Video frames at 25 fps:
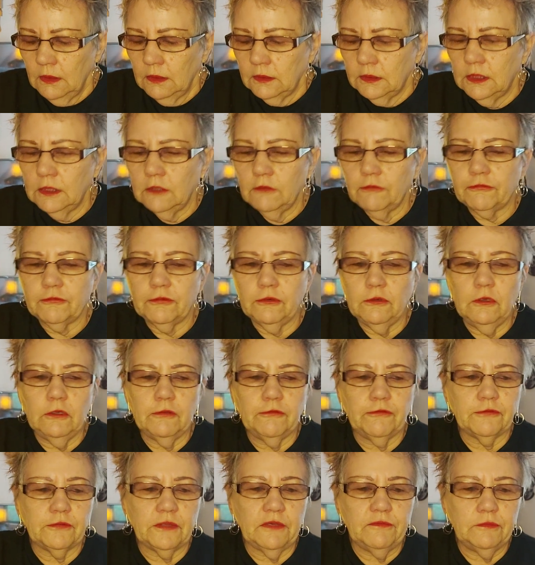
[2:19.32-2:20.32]
King of
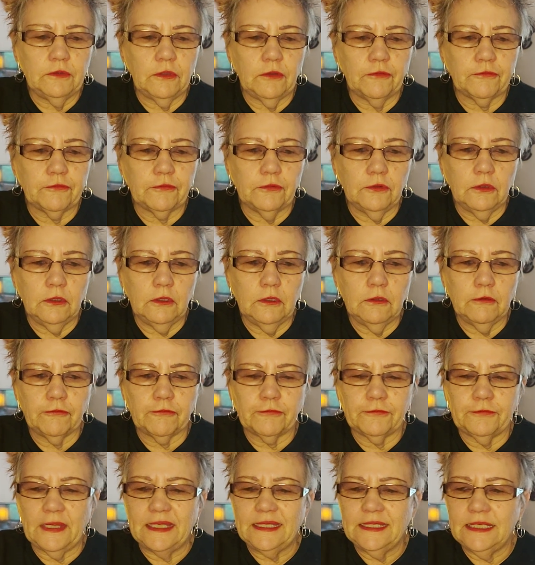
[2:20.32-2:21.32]
Swords, Seven of
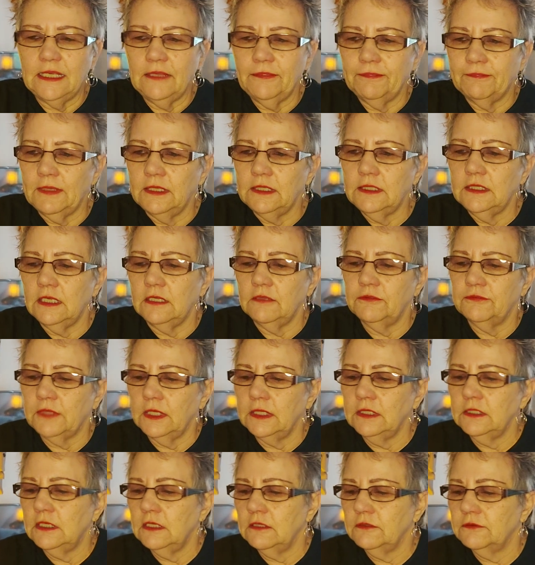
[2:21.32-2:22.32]
Swords, thinking, thinking,
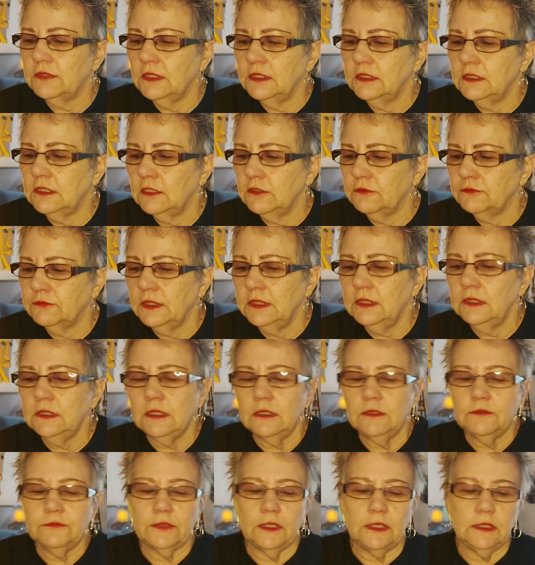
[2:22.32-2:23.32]
thinking, thinking,
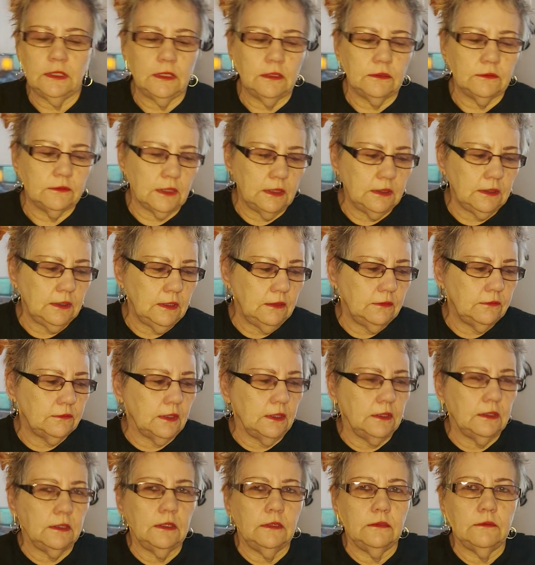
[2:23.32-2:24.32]
thinking, thinking, thinking,
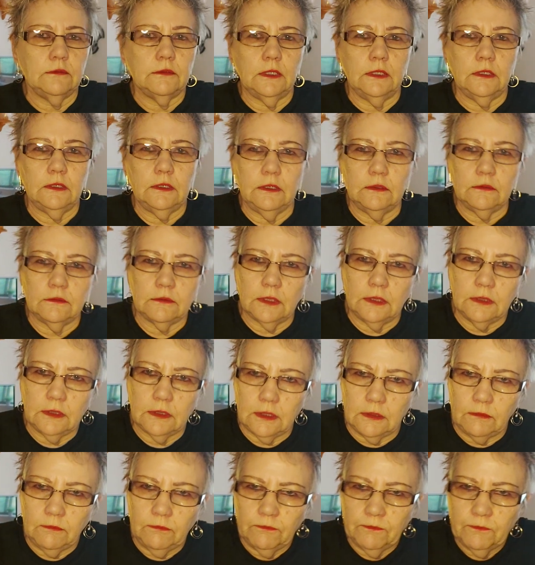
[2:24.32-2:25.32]
thinking, thinking,
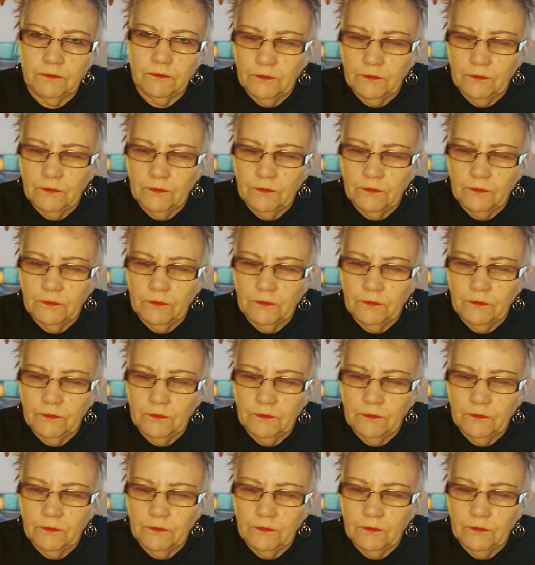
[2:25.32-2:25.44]
thinking.